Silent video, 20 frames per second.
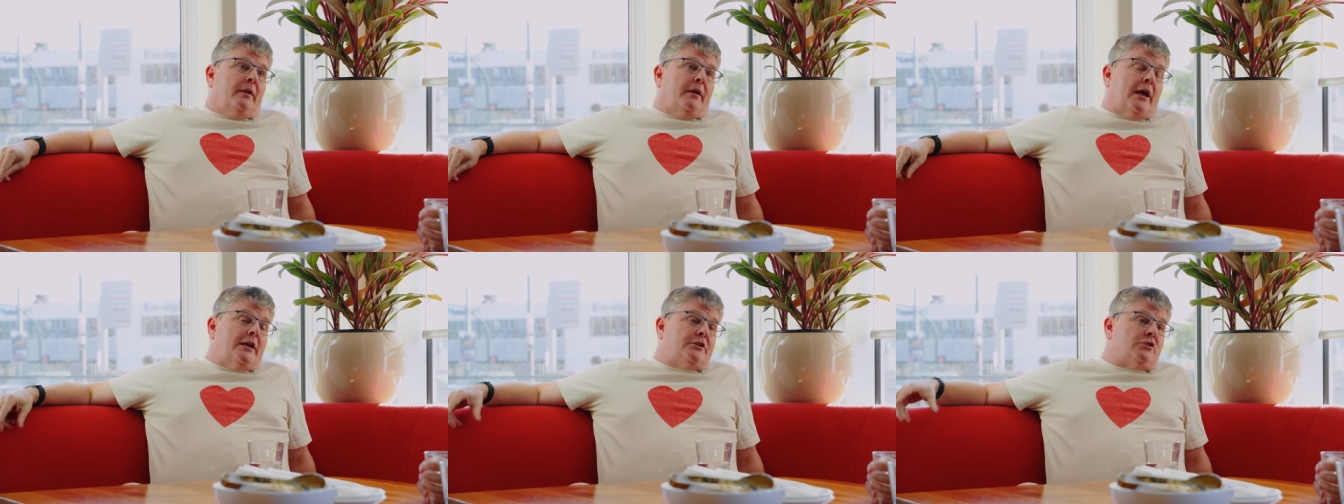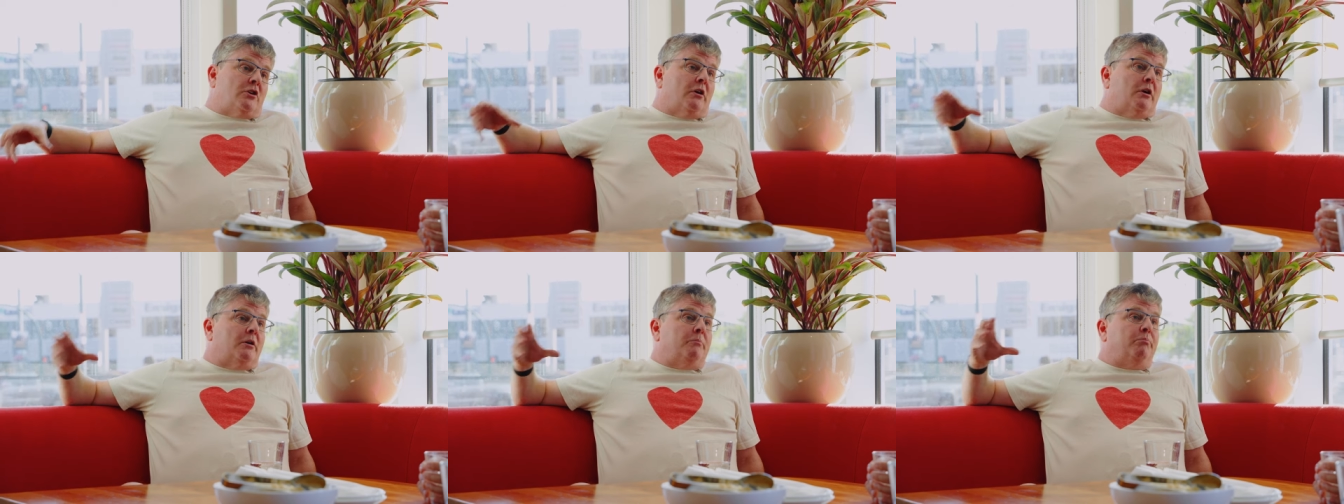
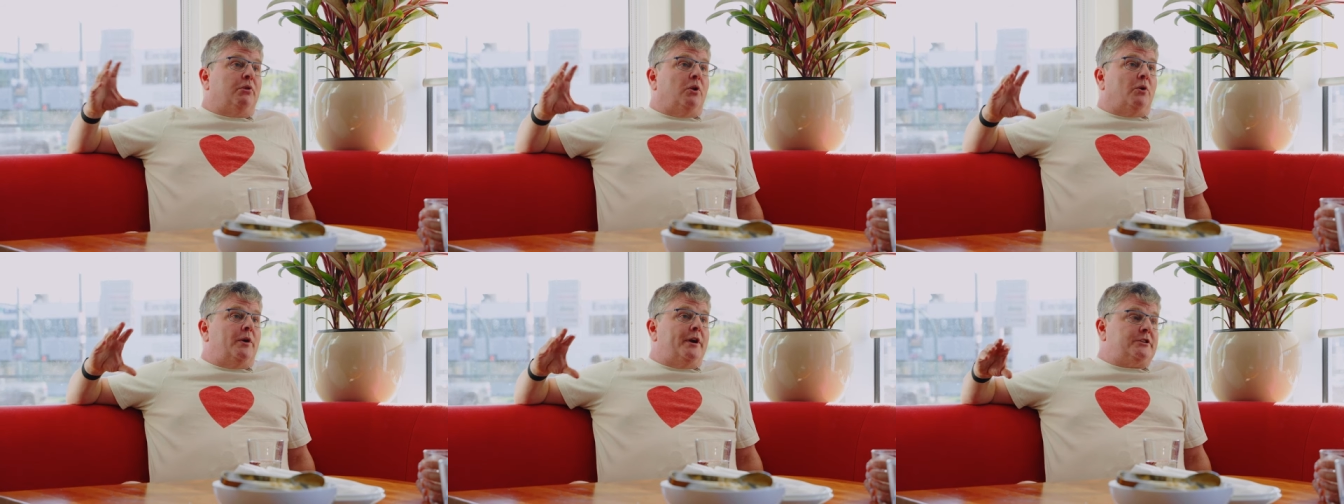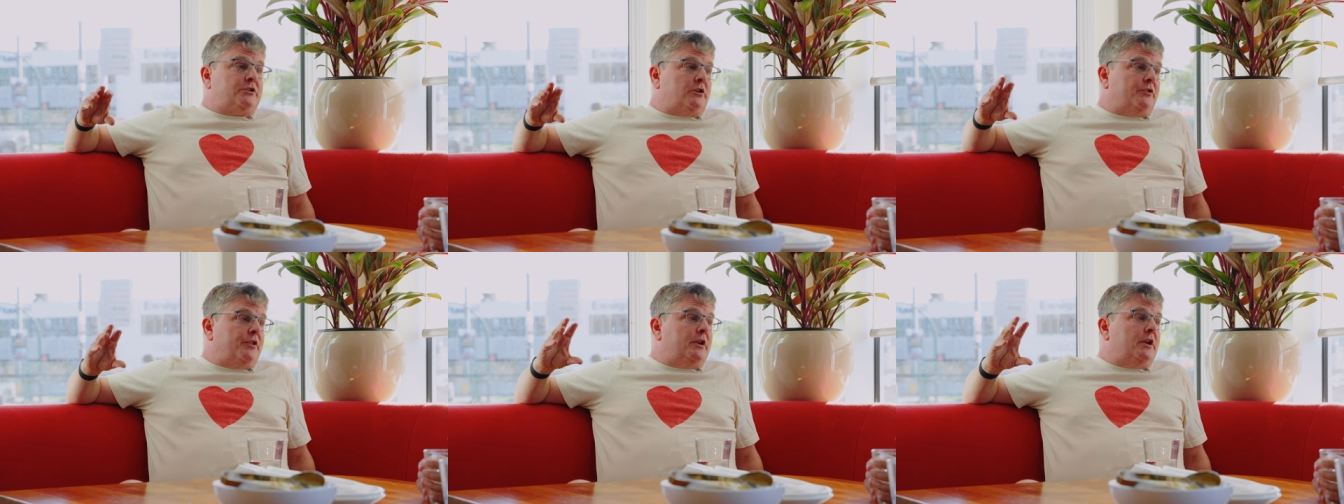As our
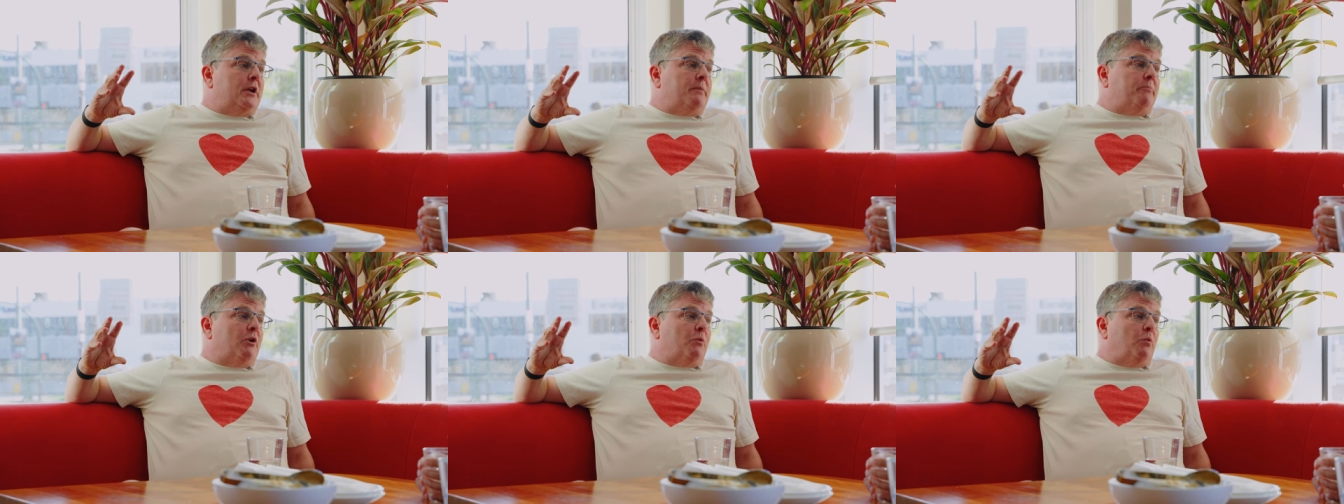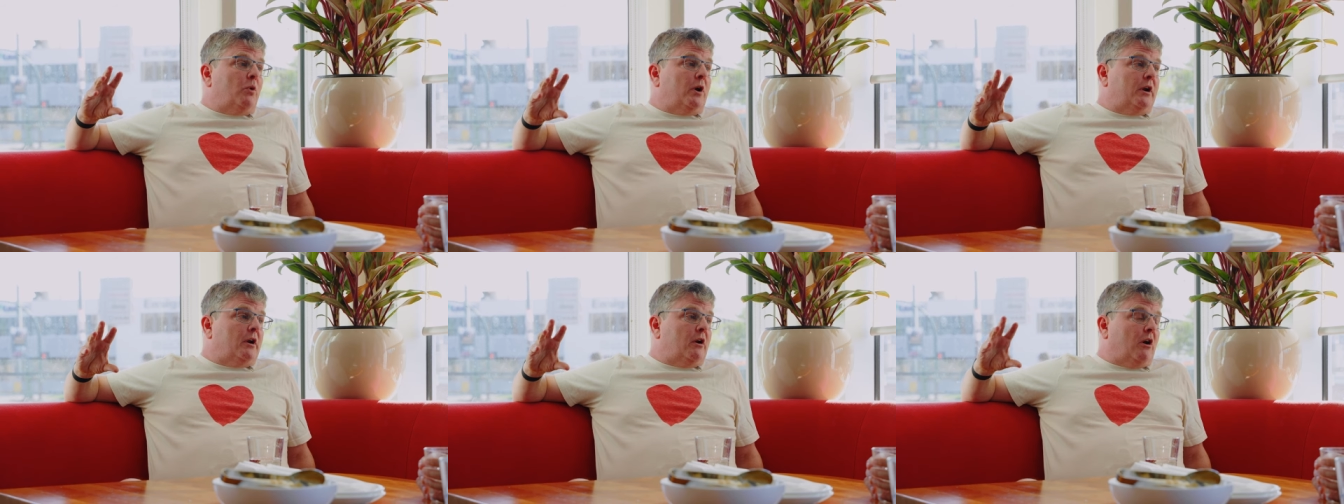employees are the number
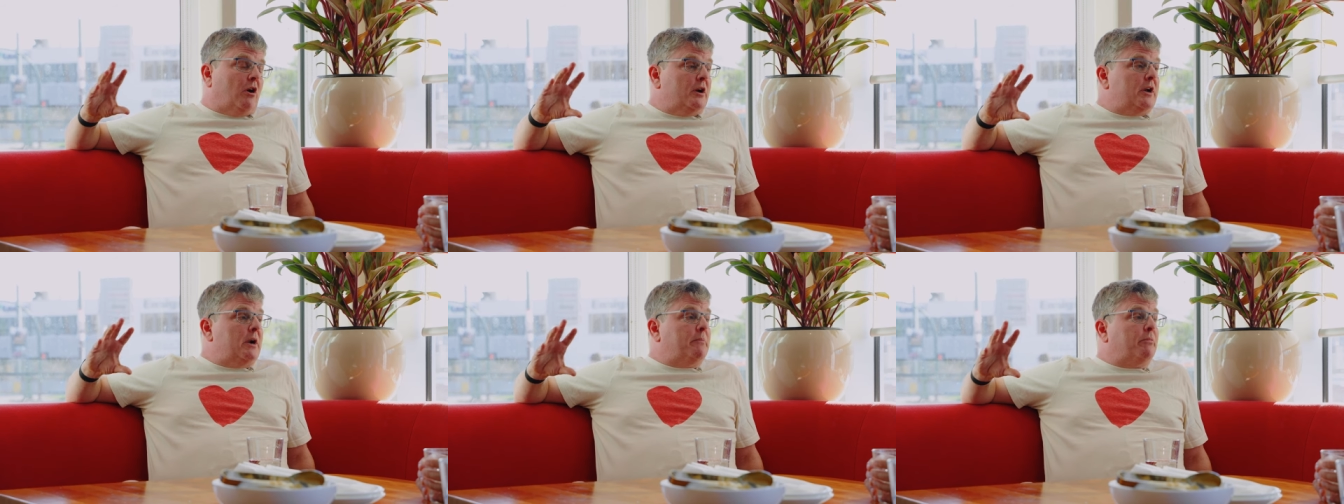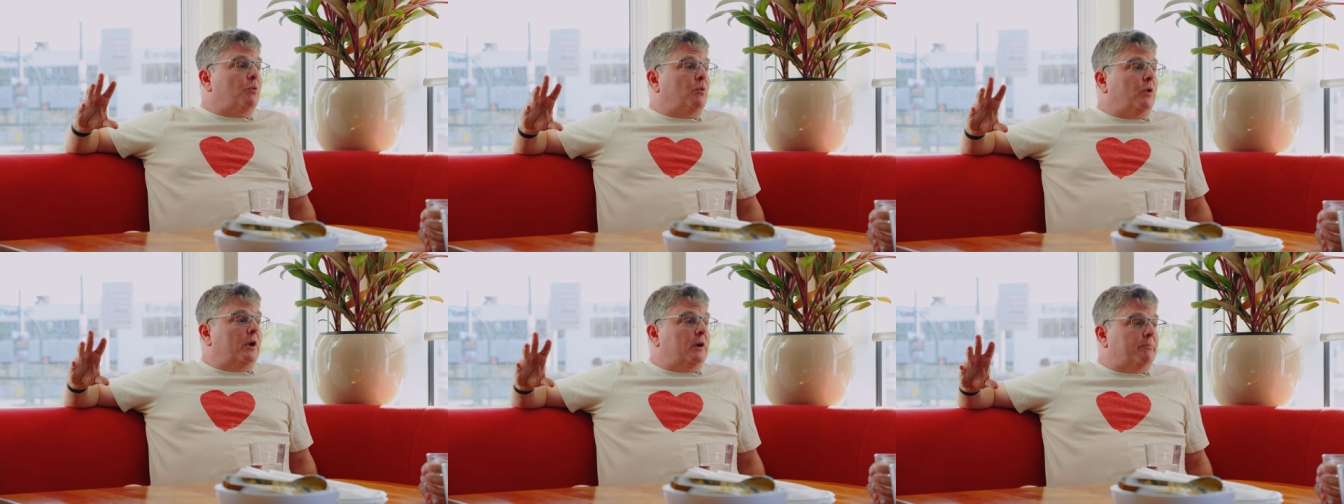one, our
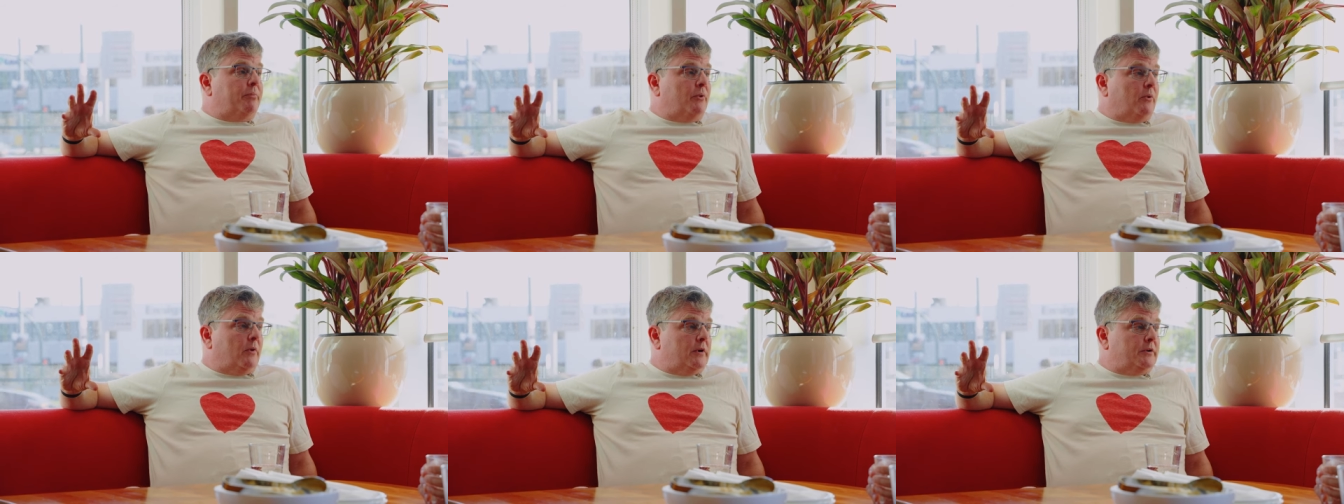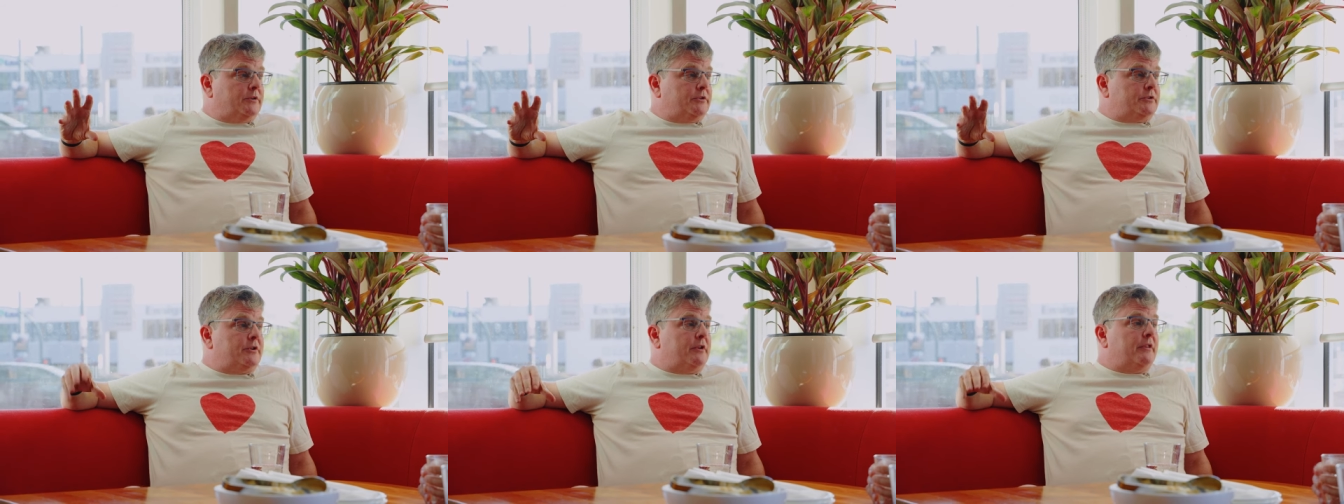number one
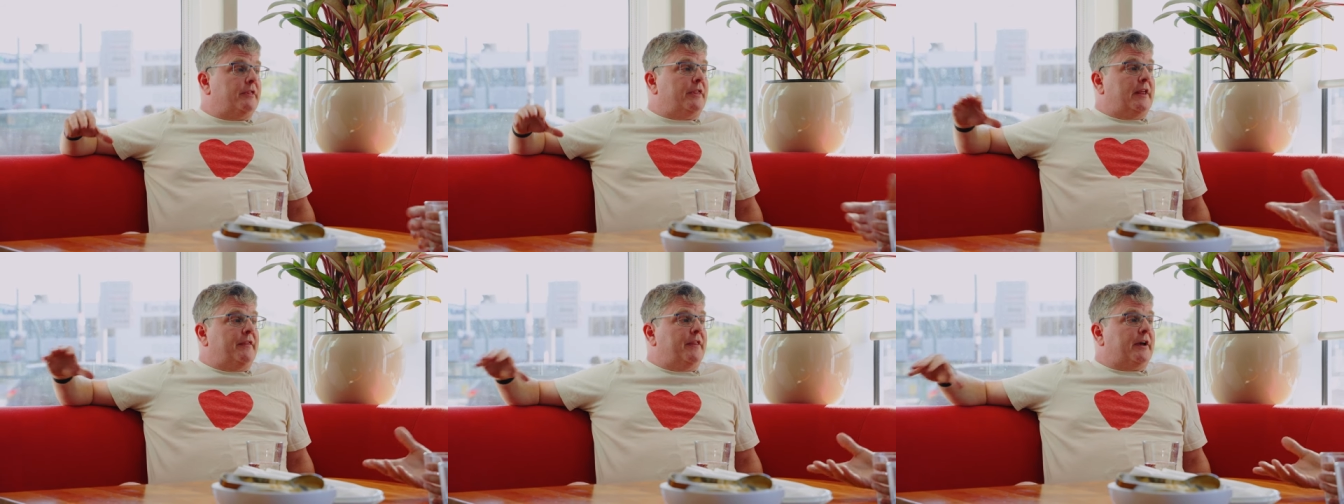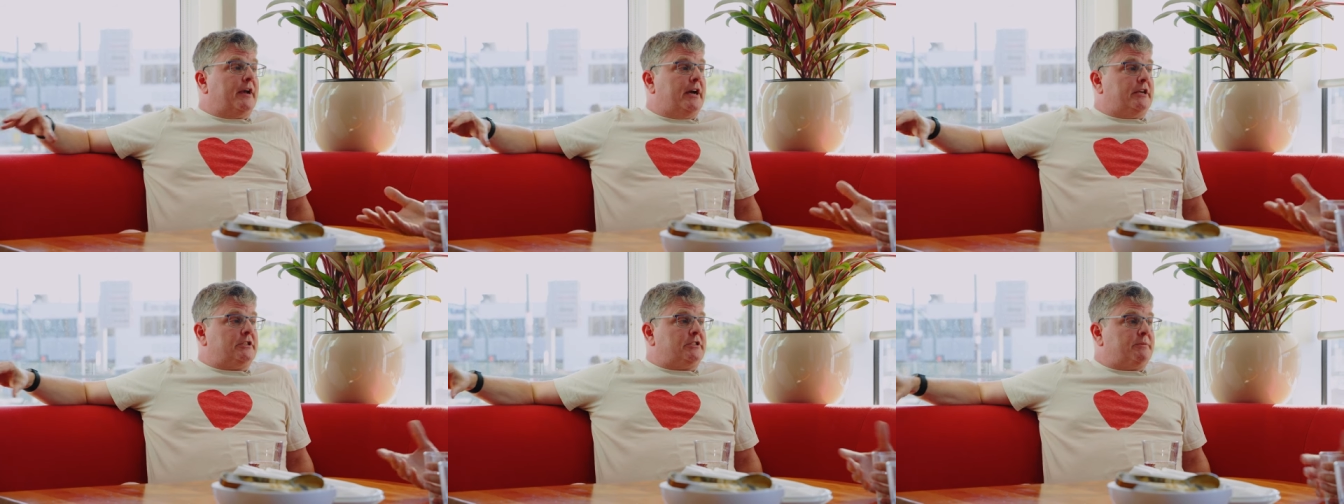importance, than
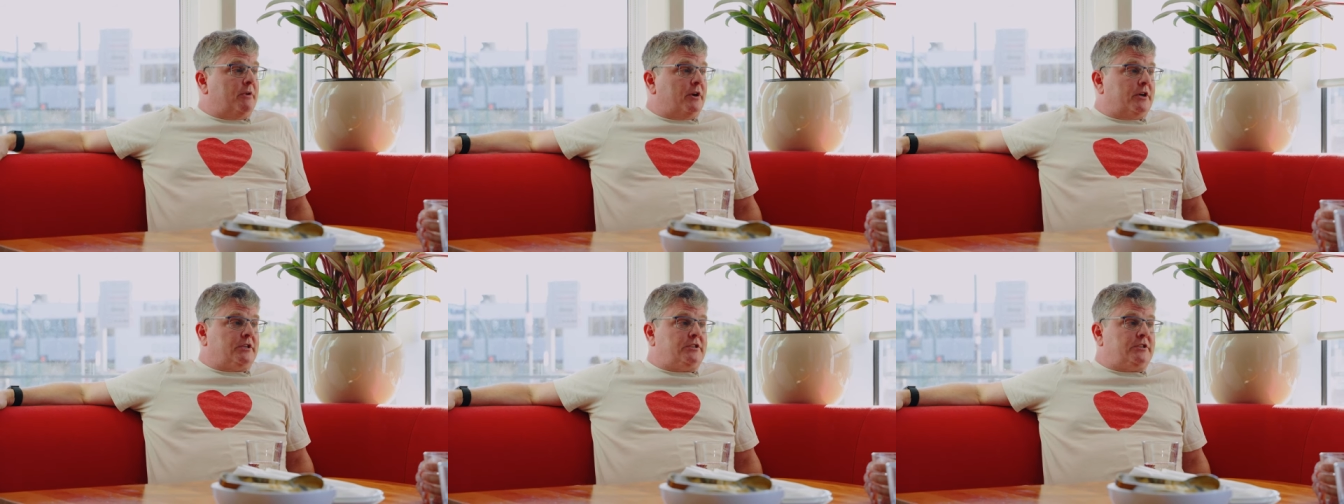the customer.